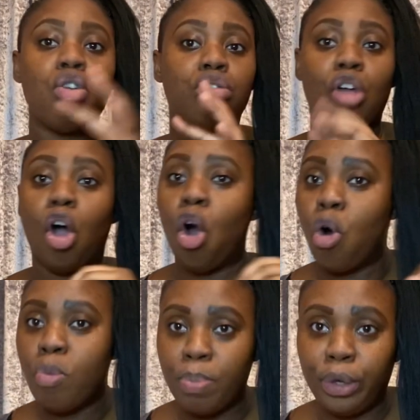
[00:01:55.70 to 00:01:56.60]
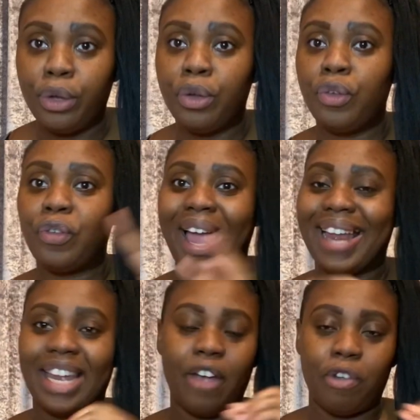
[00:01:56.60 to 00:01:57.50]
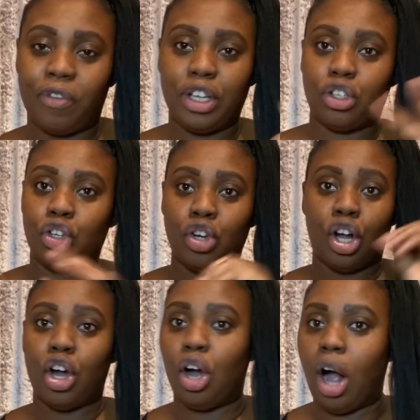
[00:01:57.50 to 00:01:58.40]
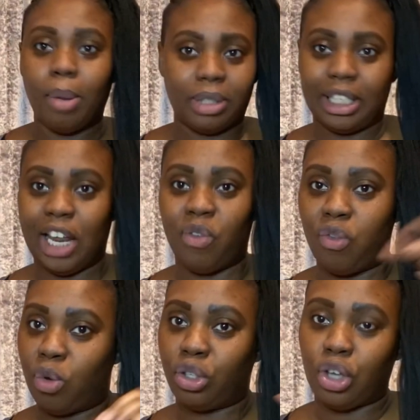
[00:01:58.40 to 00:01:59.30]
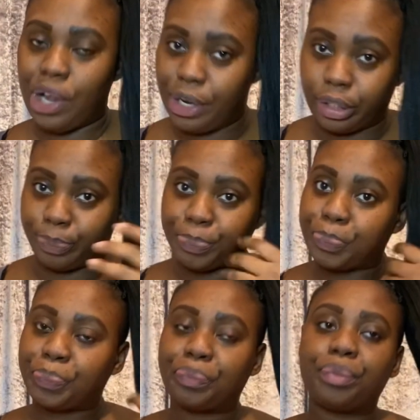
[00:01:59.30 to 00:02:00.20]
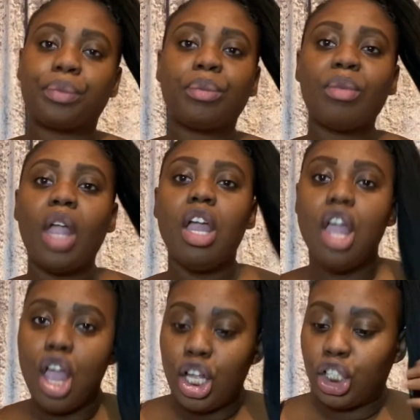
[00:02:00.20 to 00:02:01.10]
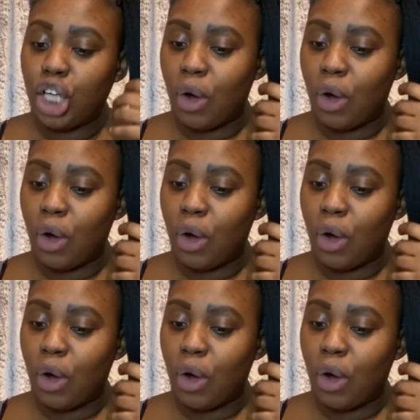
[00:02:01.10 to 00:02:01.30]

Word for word: the whole move and everything. So you are up to date with what's going on. So